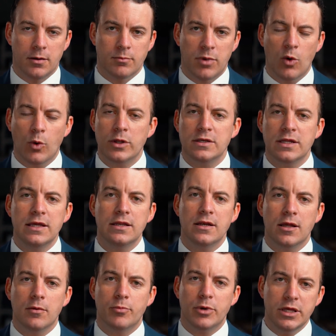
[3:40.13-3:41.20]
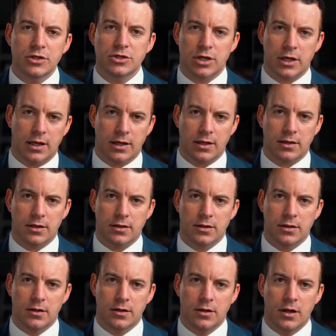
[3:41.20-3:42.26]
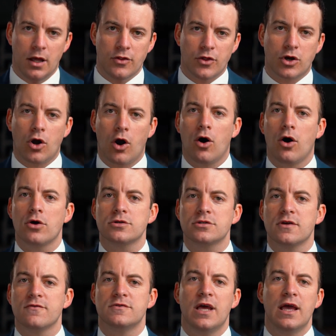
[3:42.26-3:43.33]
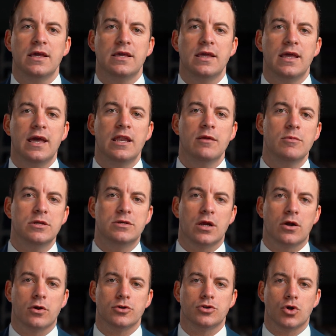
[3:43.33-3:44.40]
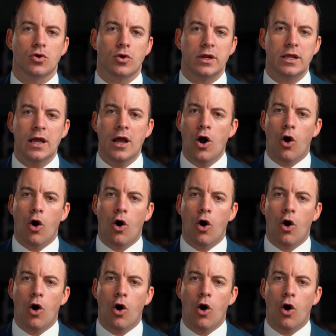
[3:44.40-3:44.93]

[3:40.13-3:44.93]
But we needed a beachhead. The cost of taking enemy territory